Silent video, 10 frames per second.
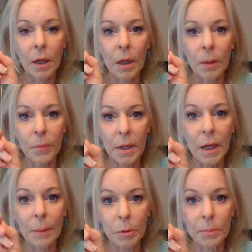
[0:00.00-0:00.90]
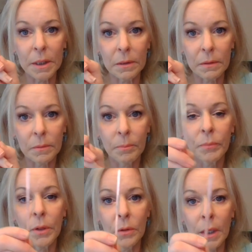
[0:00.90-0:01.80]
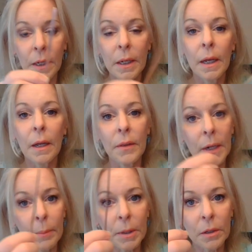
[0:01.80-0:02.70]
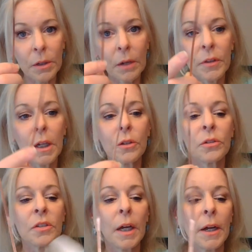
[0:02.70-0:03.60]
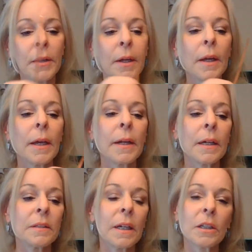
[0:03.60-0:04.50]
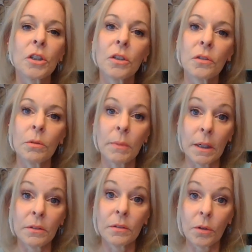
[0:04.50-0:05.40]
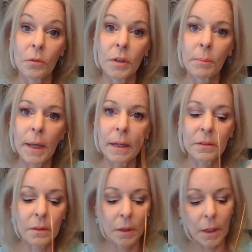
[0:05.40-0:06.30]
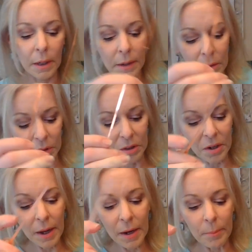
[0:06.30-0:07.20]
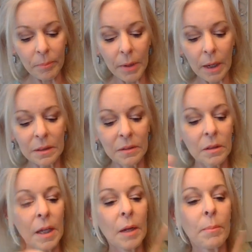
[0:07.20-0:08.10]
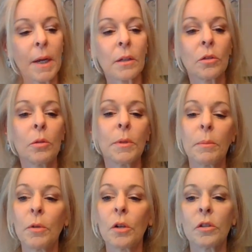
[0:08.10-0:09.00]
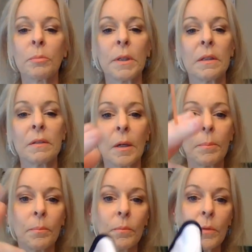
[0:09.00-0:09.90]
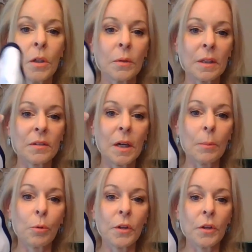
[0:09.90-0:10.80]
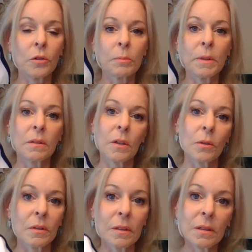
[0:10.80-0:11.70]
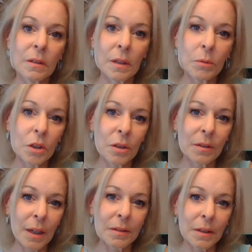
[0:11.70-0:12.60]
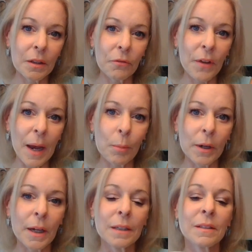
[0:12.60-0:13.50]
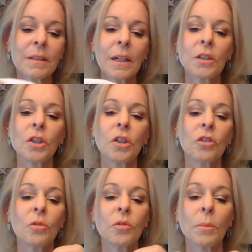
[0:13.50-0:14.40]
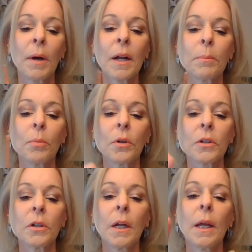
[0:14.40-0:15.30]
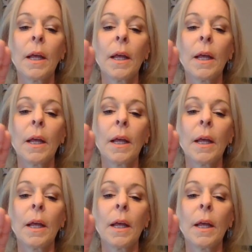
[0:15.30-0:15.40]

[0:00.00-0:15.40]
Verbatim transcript: um, the copper piece, okay? Then I peeled off the other side, and I attached it to my Sonovia mask. Now at the time, I still had my aluminum nose piece up, you know, at the top where the nose piece goes. And since I was just testing the fabric, I decided to just use the bottom border.